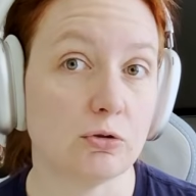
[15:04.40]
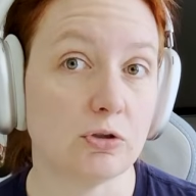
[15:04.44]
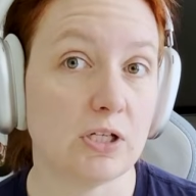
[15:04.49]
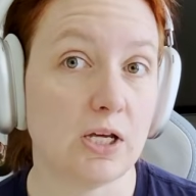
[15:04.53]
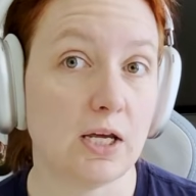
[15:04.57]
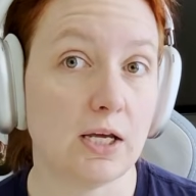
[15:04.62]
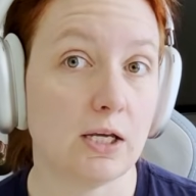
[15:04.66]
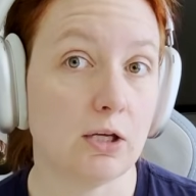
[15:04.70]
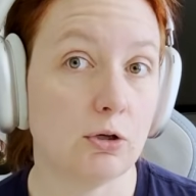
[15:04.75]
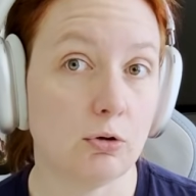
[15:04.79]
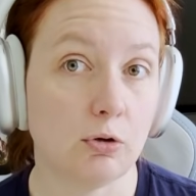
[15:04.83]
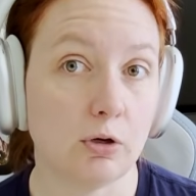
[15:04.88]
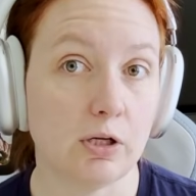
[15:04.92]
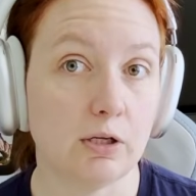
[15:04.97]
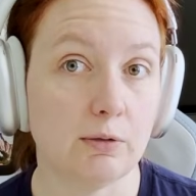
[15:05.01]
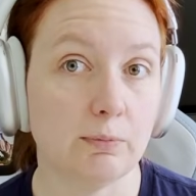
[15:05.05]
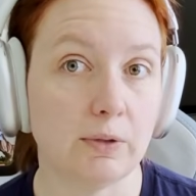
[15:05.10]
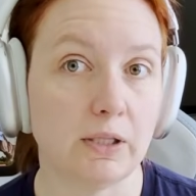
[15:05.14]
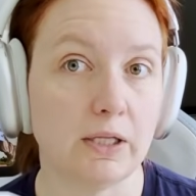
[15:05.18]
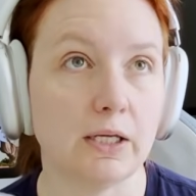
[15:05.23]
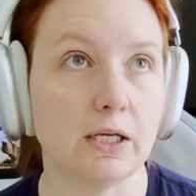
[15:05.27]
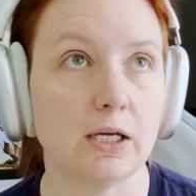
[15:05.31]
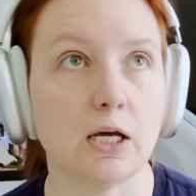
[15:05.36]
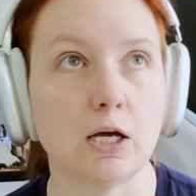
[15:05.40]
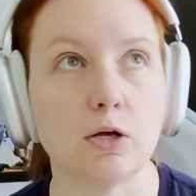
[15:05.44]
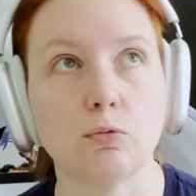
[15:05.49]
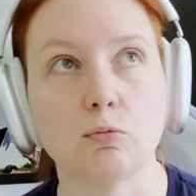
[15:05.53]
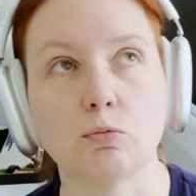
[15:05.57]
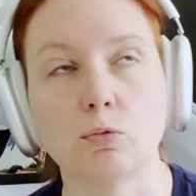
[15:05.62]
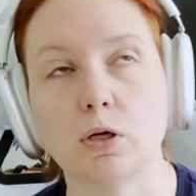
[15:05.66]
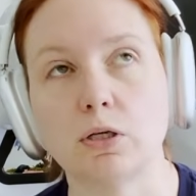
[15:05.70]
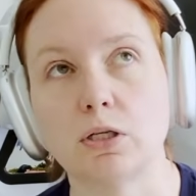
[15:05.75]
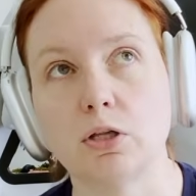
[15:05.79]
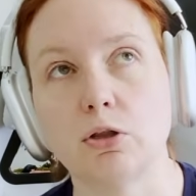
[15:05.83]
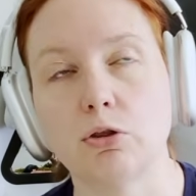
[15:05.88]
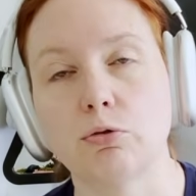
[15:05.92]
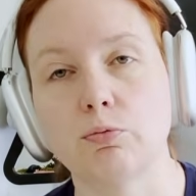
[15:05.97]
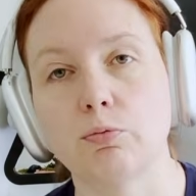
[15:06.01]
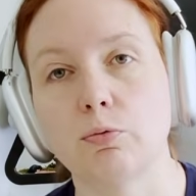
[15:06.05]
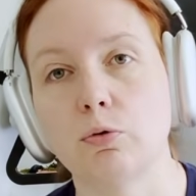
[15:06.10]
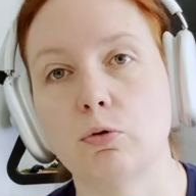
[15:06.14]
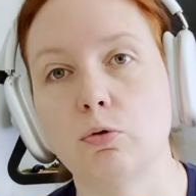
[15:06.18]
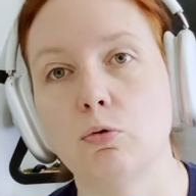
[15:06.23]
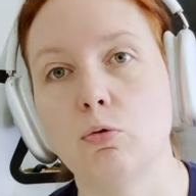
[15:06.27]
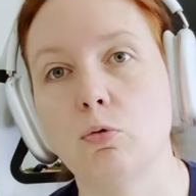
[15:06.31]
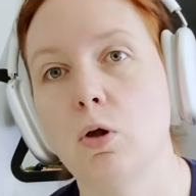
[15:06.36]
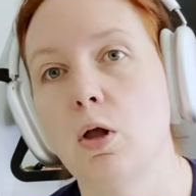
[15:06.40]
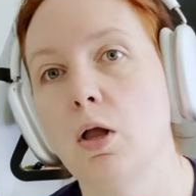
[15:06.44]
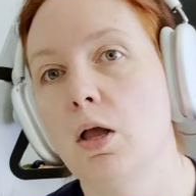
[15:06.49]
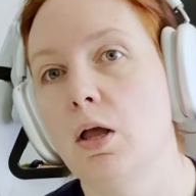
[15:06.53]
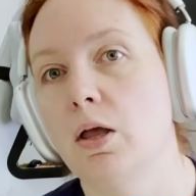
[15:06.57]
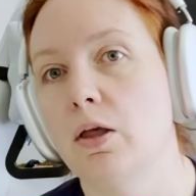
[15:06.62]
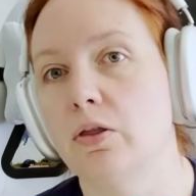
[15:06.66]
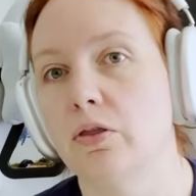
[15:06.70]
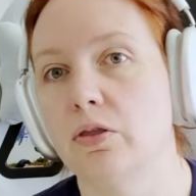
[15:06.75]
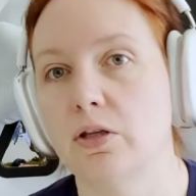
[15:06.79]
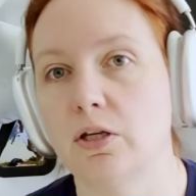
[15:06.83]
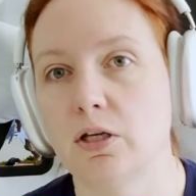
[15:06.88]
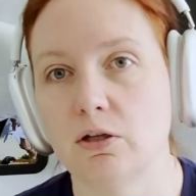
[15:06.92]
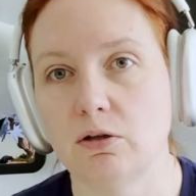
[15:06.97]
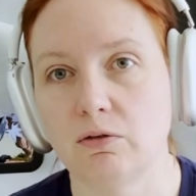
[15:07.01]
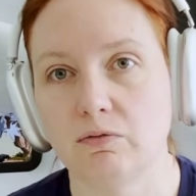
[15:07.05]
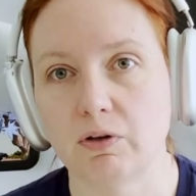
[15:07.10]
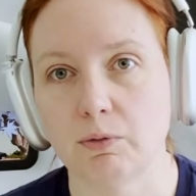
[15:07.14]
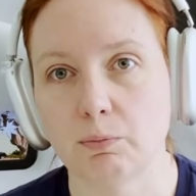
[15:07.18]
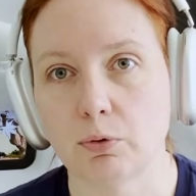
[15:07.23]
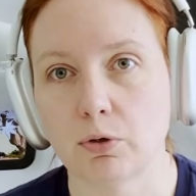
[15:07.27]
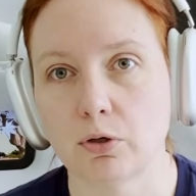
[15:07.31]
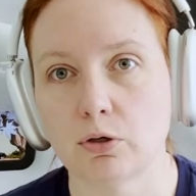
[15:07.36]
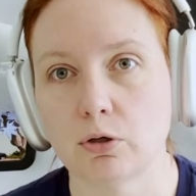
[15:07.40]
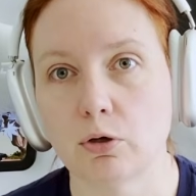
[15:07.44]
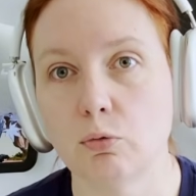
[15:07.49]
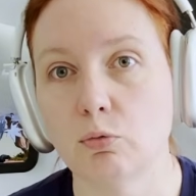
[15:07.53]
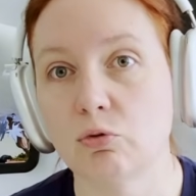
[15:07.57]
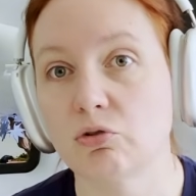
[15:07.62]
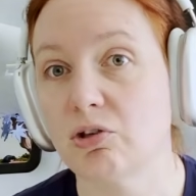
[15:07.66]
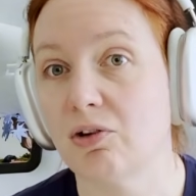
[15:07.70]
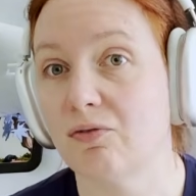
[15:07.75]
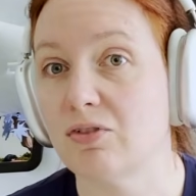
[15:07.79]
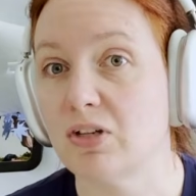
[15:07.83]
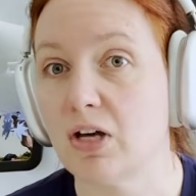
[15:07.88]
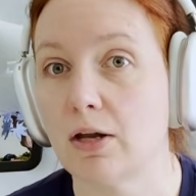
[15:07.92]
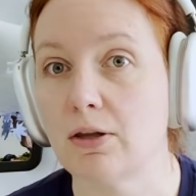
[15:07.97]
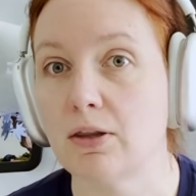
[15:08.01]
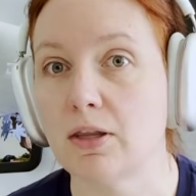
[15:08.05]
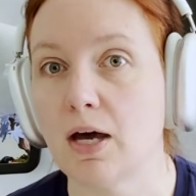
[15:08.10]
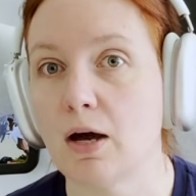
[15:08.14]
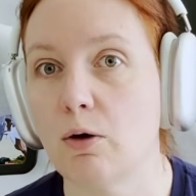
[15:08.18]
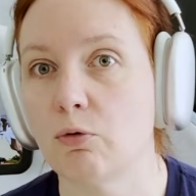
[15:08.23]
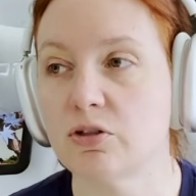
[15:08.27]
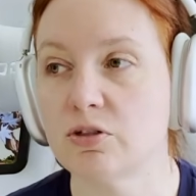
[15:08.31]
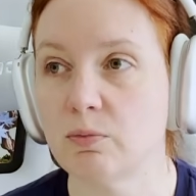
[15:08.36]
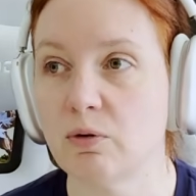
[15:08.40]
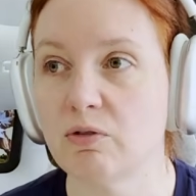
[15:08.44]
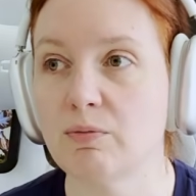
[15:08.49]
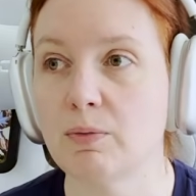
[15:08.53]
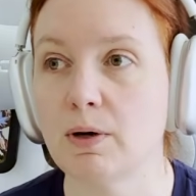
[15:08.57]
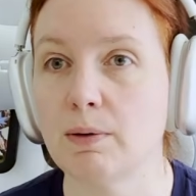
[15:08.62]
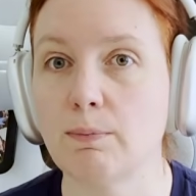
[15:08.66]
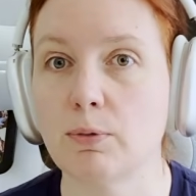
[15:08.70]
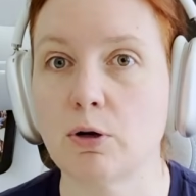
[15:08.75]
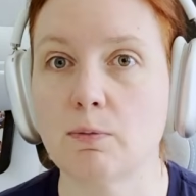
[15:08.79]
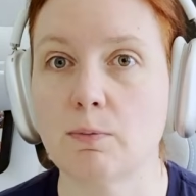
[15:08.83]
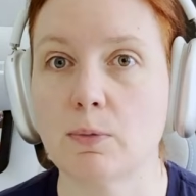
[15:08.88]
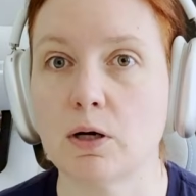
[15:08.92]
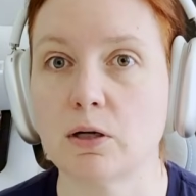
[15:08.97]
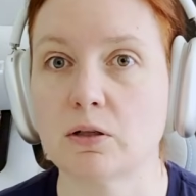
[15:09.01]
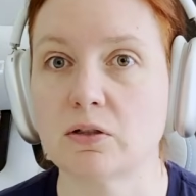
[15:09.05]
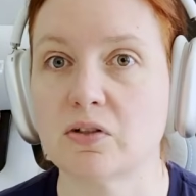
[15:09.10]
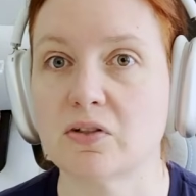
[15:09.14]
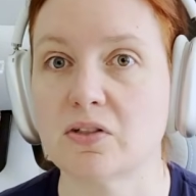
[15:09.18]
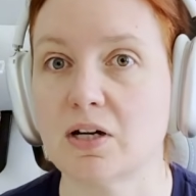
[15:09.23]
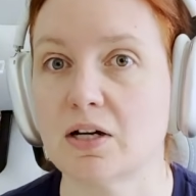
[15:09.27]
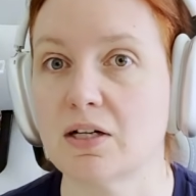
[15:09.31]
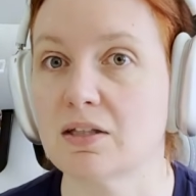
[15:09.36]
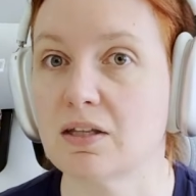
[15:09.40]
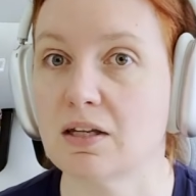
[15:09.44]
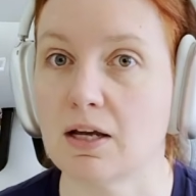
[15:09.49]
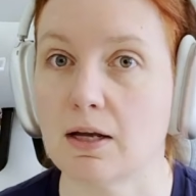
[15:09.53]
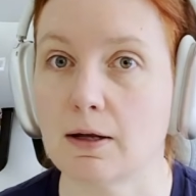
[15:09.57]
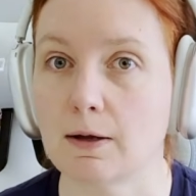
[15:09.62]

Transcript: take and create a blank and run it through the UV printer, which I've done that with some of my bookmark designs.